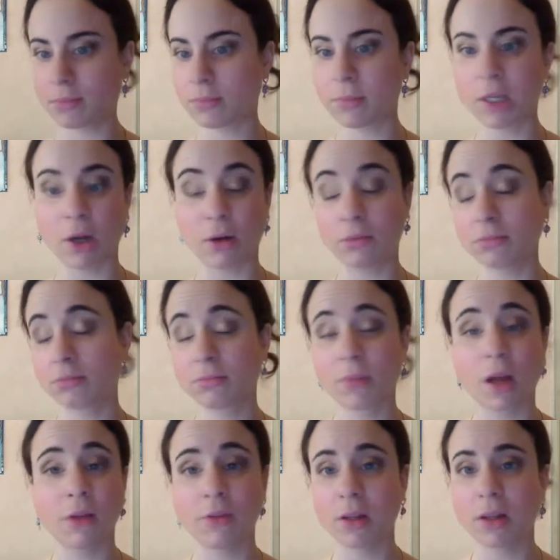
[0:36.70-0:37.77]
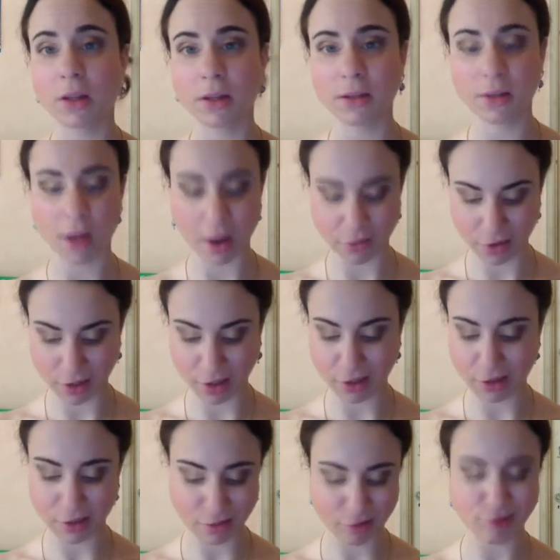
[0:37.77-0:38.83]
you know, I really
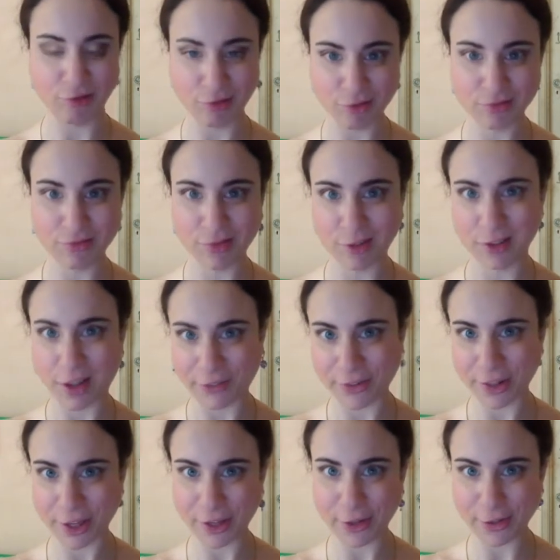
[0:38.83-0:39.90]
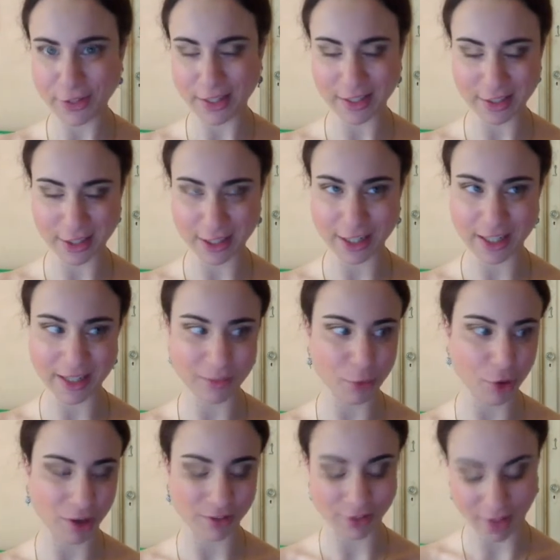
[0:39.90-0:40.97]
definitely use this look
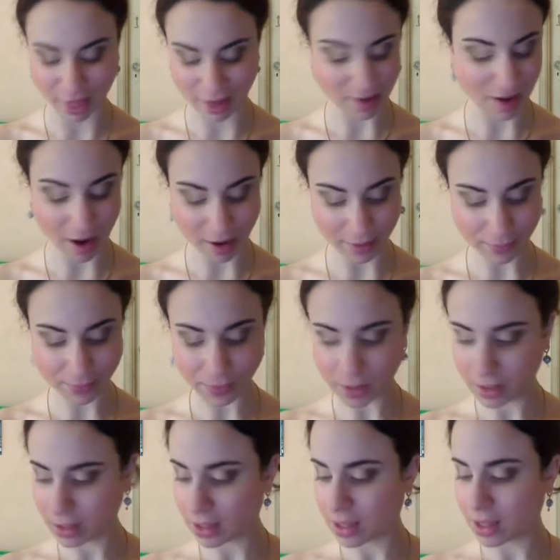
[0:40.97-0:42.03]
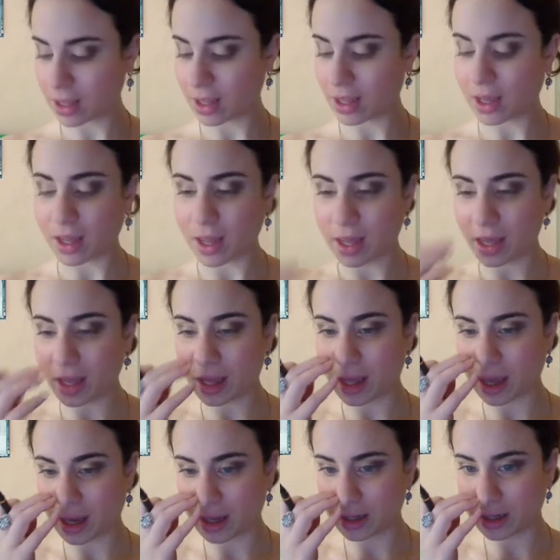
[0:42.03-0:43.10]
more often than not.
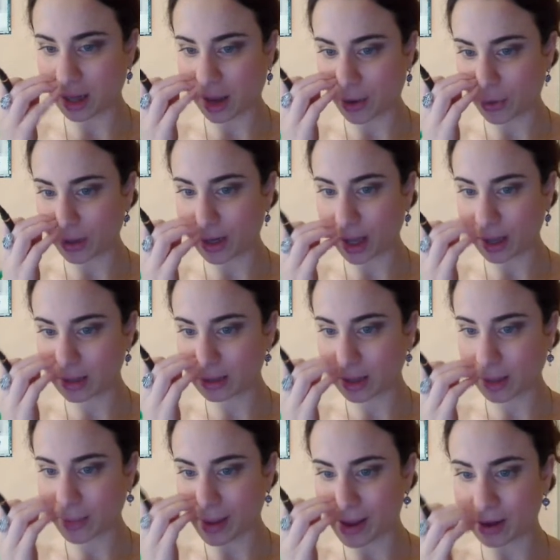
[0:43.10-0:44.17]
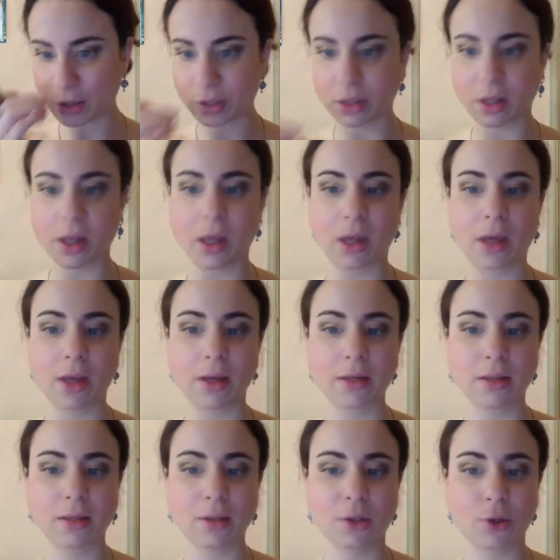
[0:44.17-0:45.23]
And our next step actually
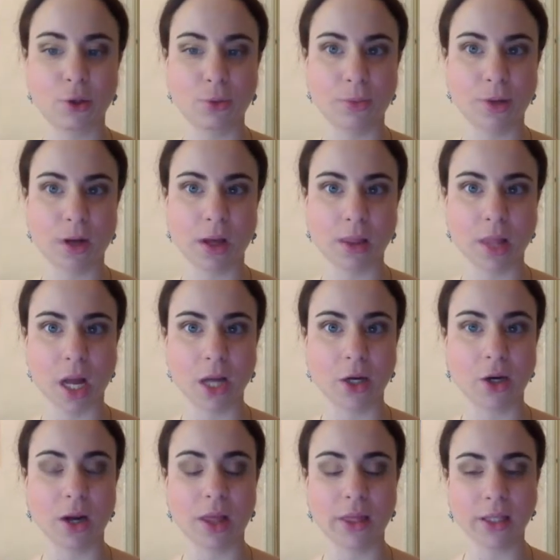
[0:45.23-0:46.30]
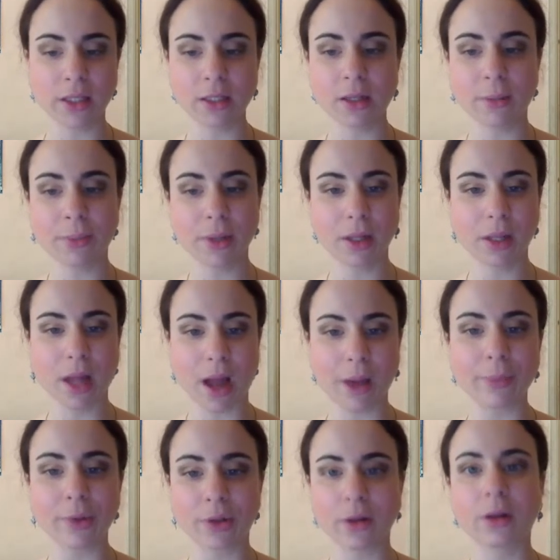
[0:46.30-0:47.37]
is to put on liner, and this is completely
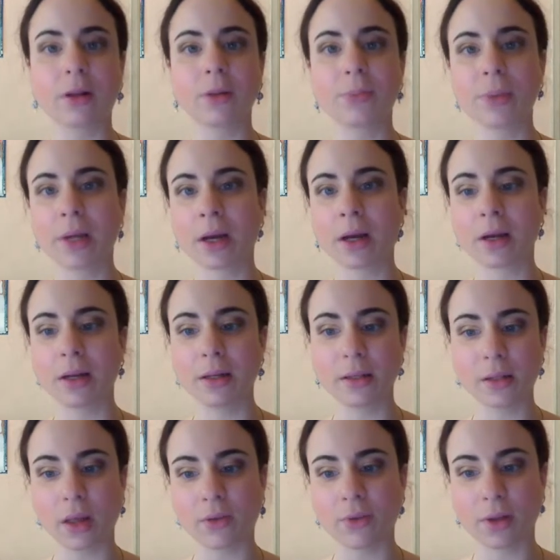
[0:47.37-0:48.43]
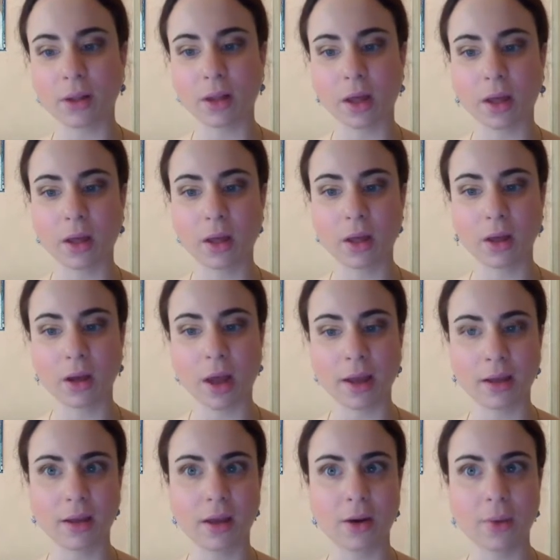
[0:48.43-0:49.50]
optional because I feel like I
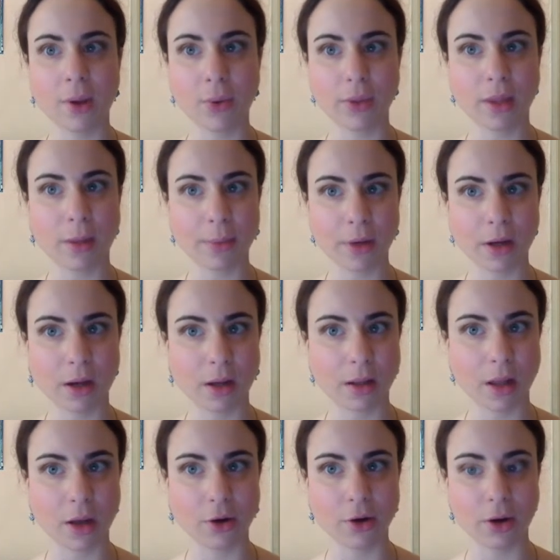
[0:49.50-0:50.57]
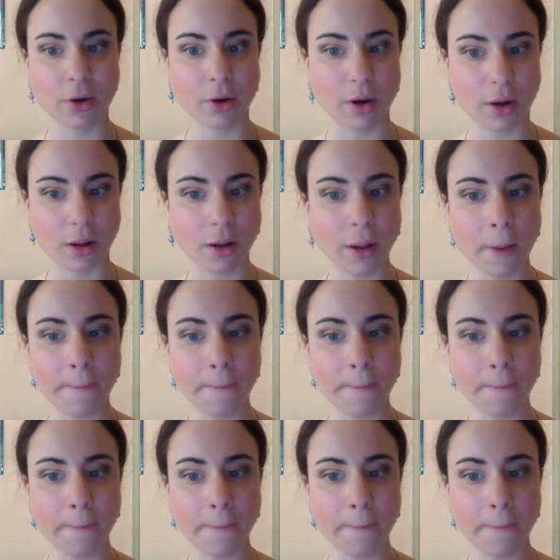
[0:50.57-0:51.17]
can get away with not putting on liner at all.